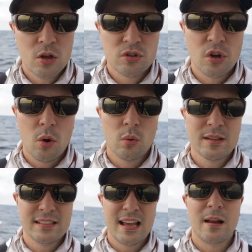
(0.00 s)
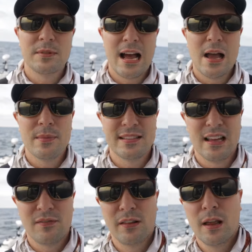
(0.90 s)
So setup time is
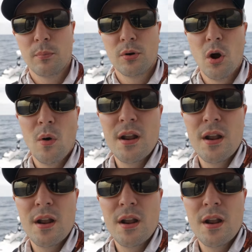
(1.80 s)
definitely a pro.